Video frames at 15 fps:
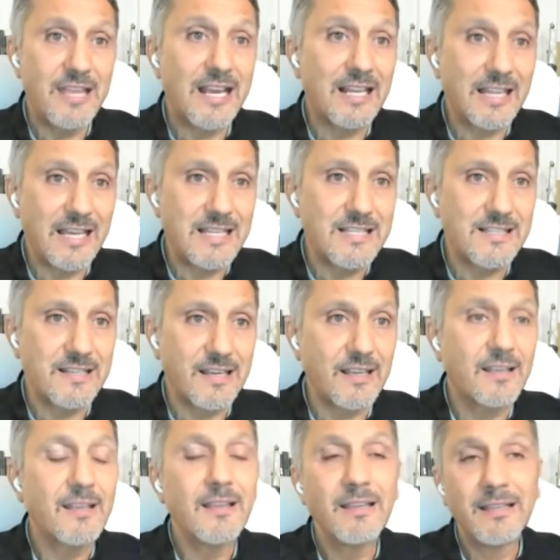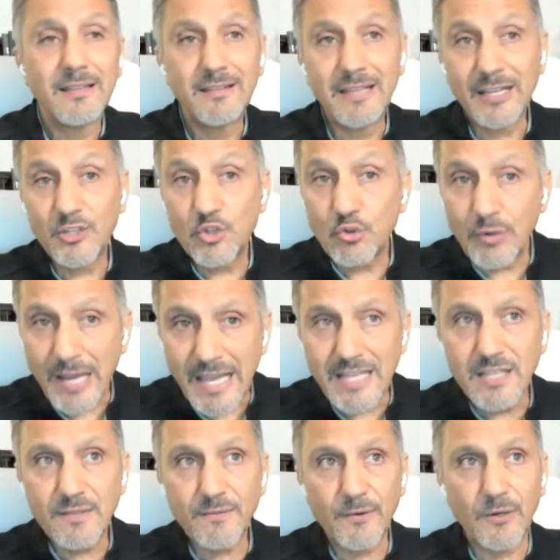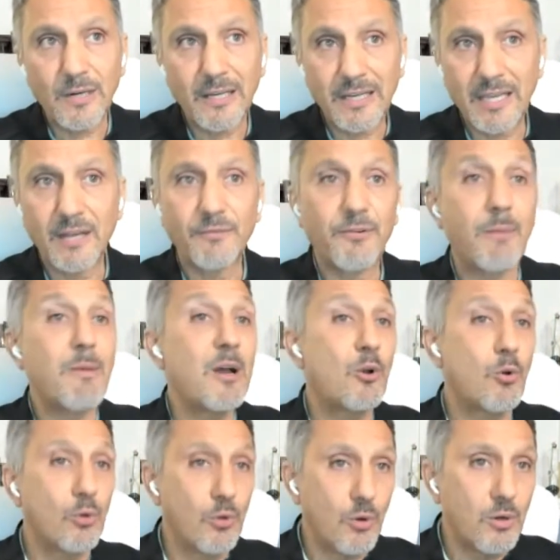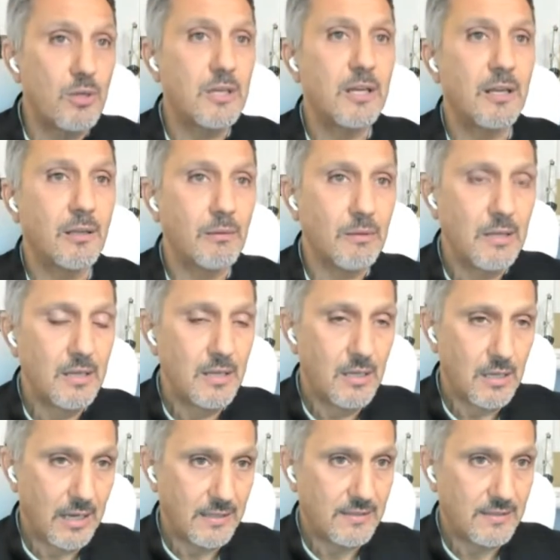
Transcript: ethnic cleansing, the transfer, again, from a colonial,